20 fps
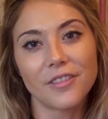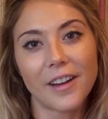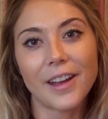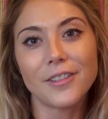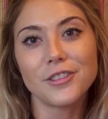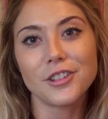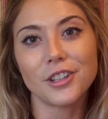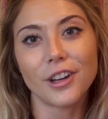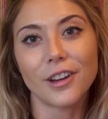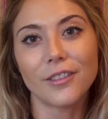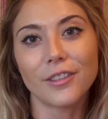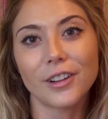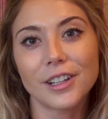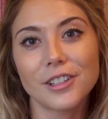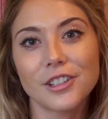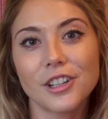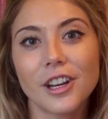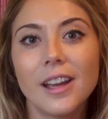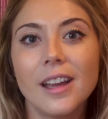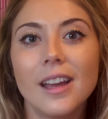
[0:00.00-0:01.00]
5G
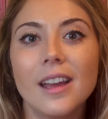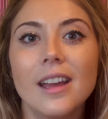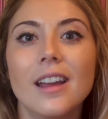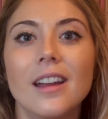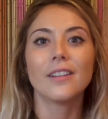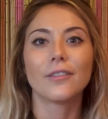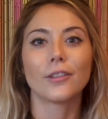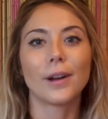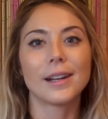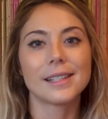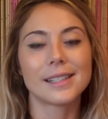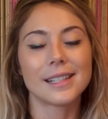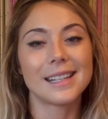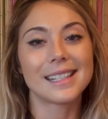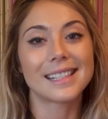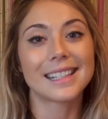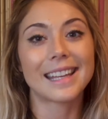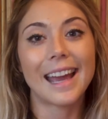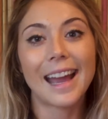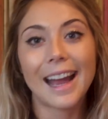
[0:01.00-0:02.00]
coverage. Verizon
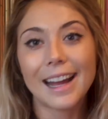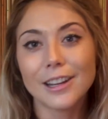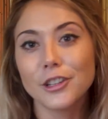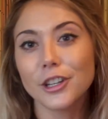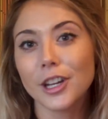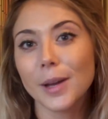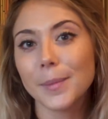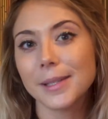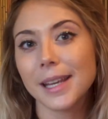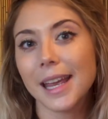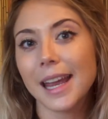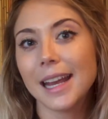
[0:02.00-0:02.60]
is catching up to